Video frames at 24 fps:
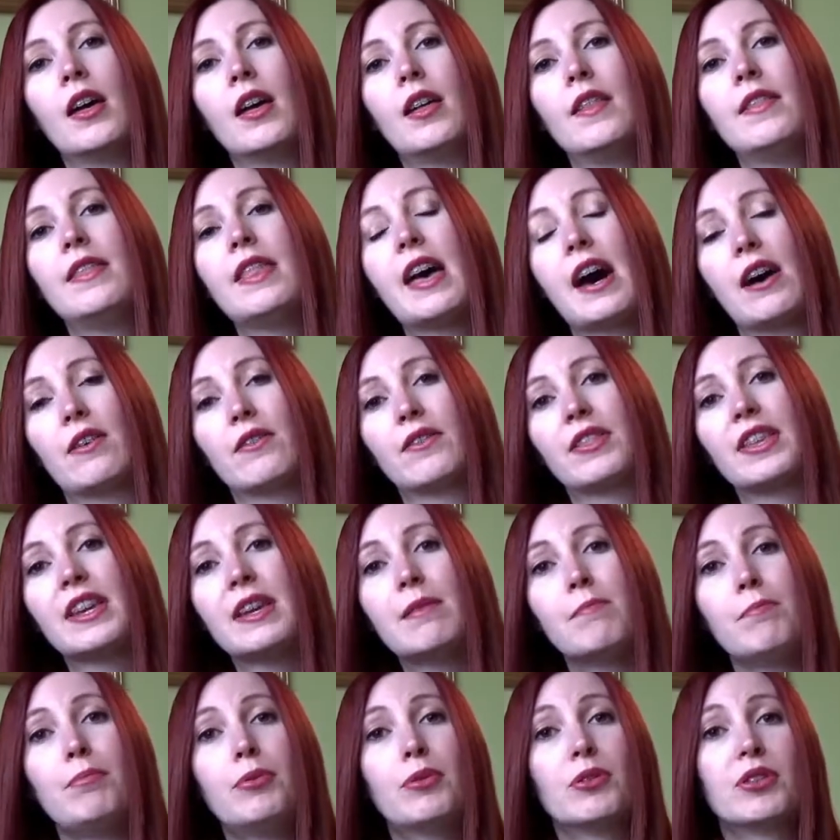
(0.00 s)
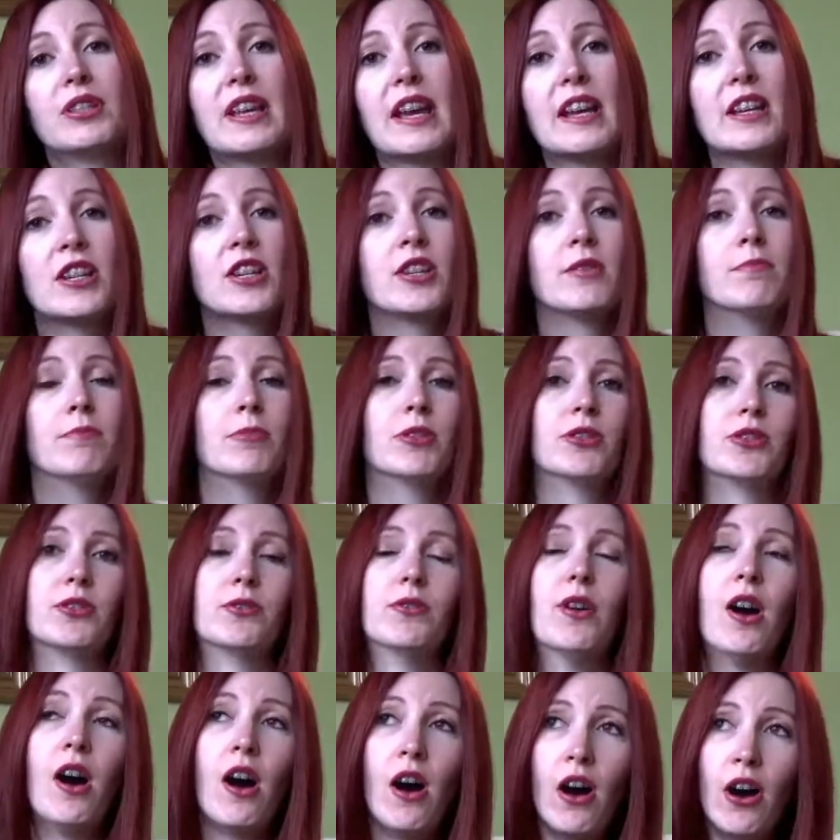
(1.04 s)
Now, the importation
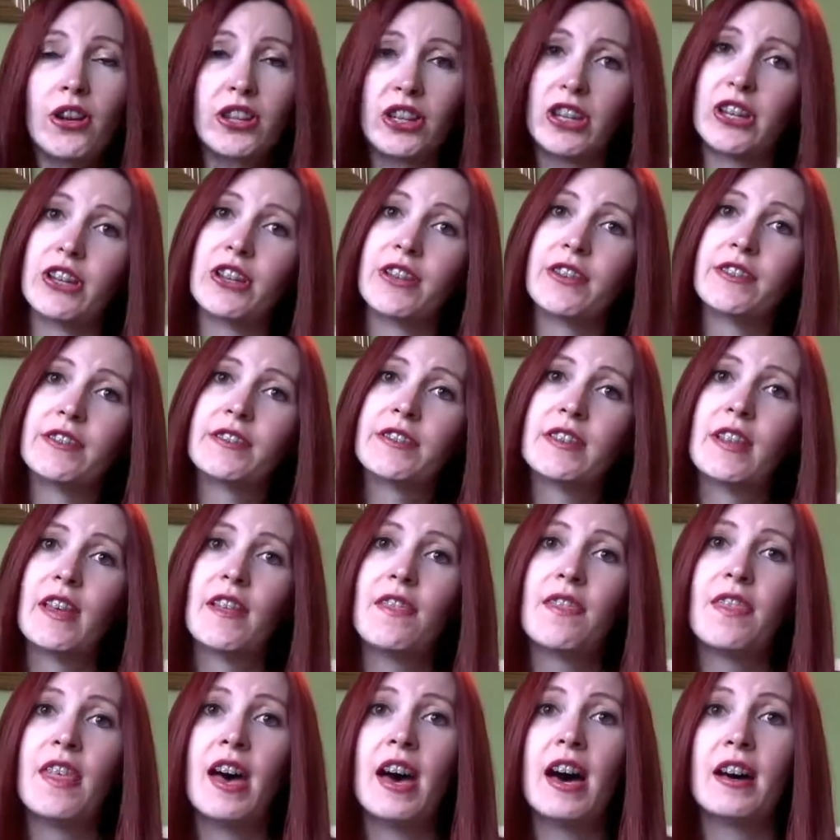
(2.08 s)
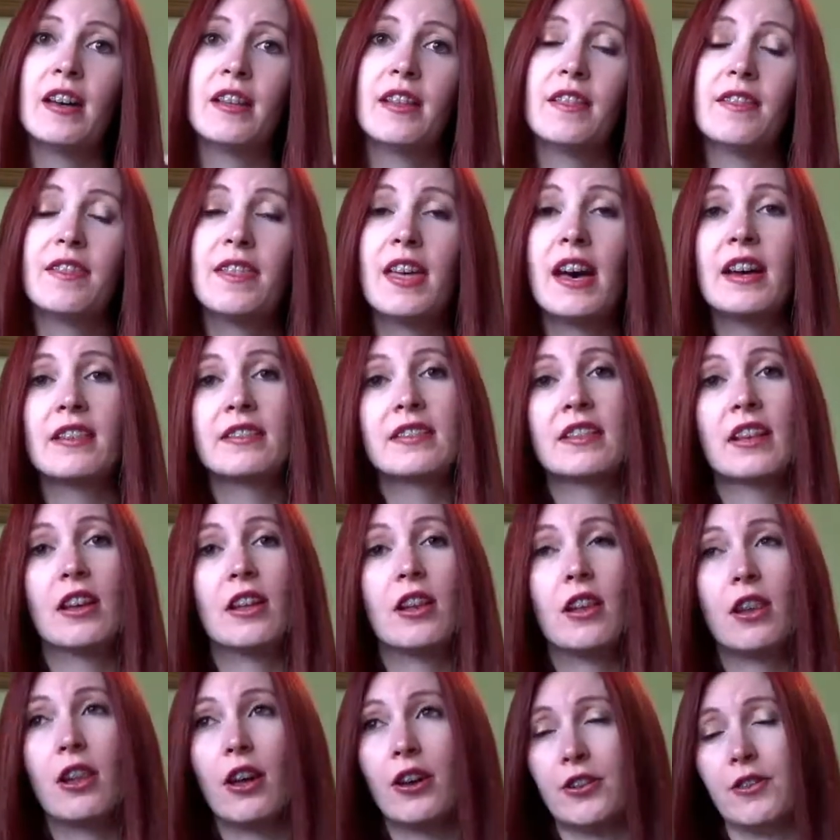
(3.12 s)
model argues that that's a
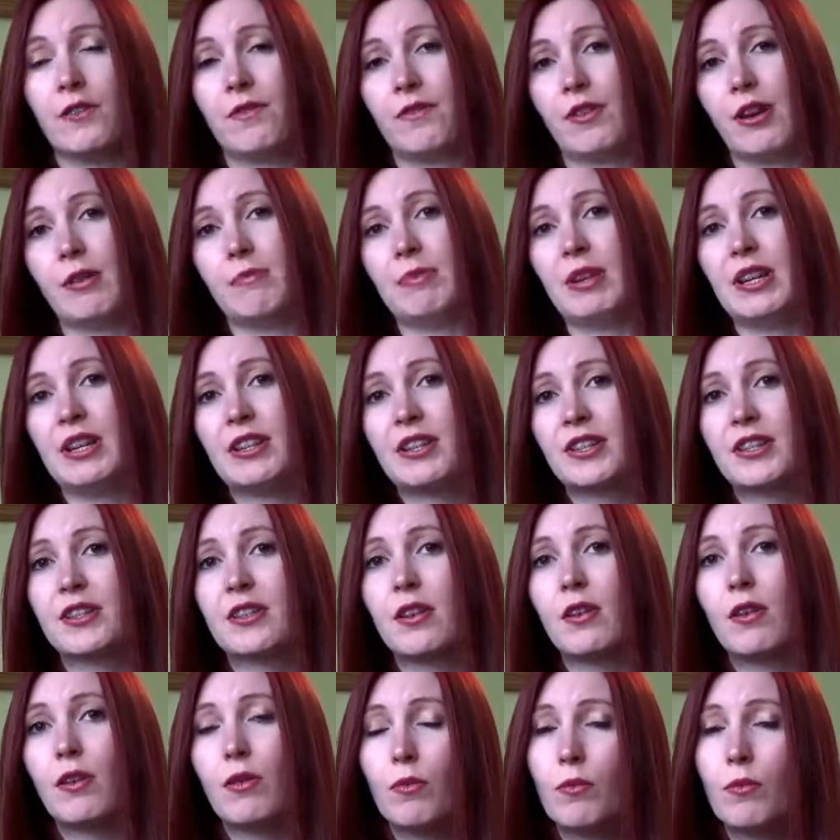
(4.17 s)
load of rubbish.